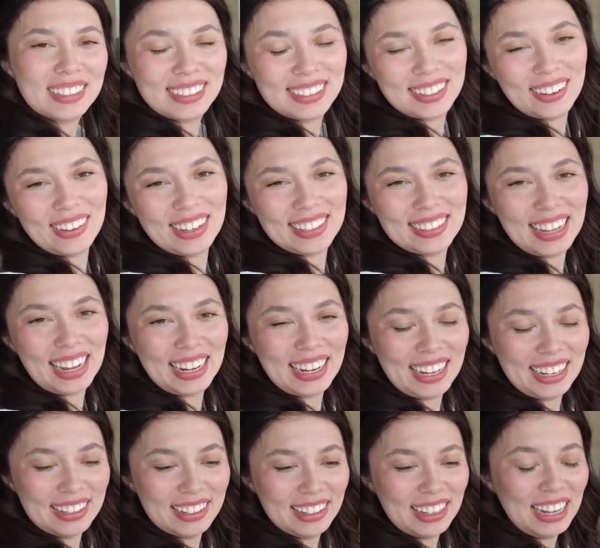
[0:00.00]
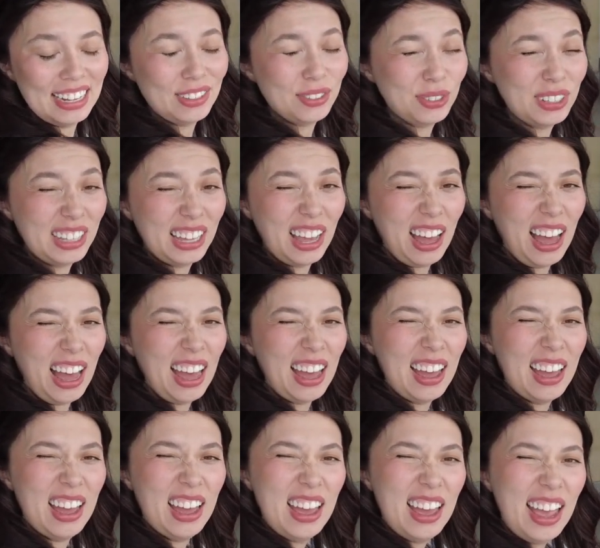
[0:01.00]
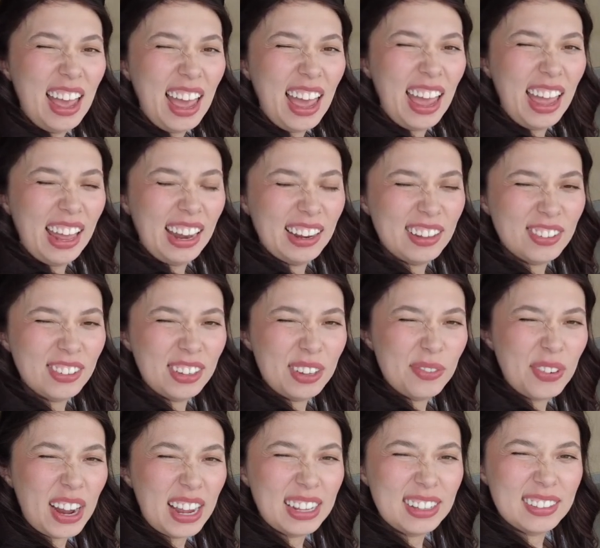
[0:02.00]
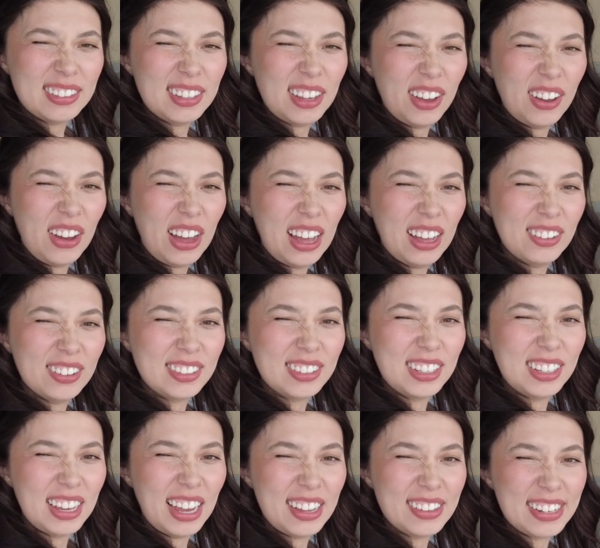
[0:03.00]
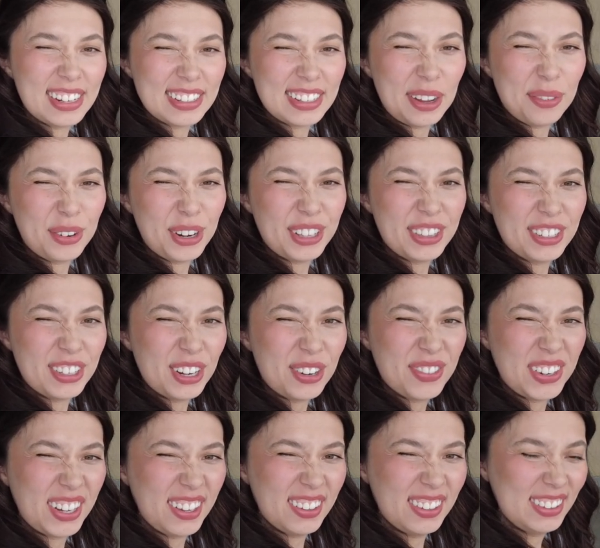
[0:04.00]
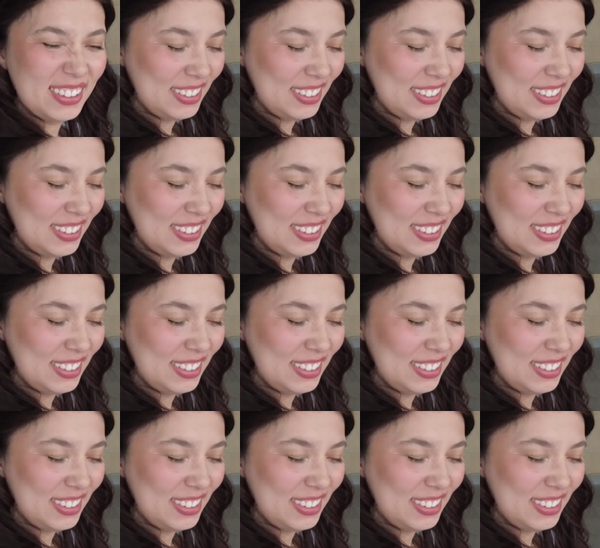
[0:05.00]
So exciting. It's really hot and it's really bright. So I will see you guys next time we're at the terminal.